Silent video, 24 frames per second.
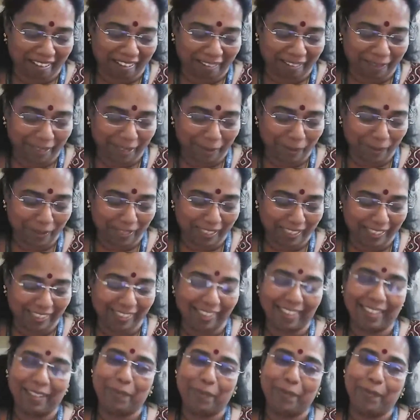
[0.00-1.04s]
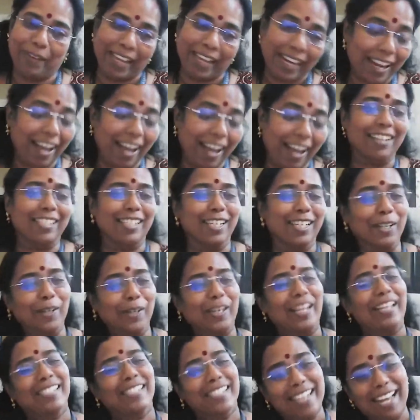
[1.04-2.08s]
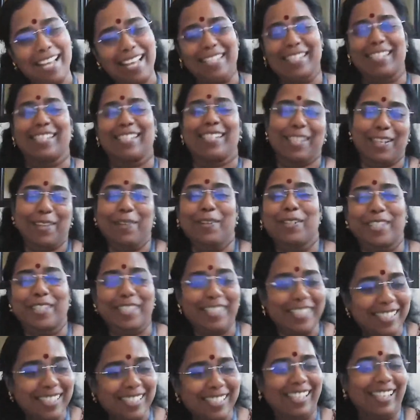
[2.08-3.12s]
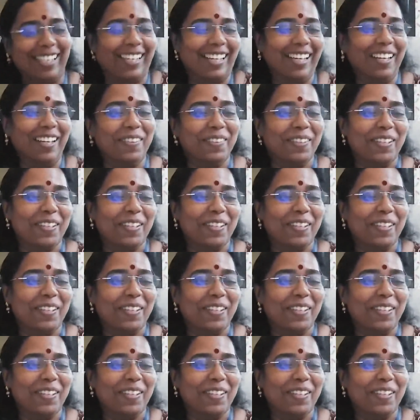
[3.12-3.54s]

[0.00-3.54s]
it was well articulated as usual, sir.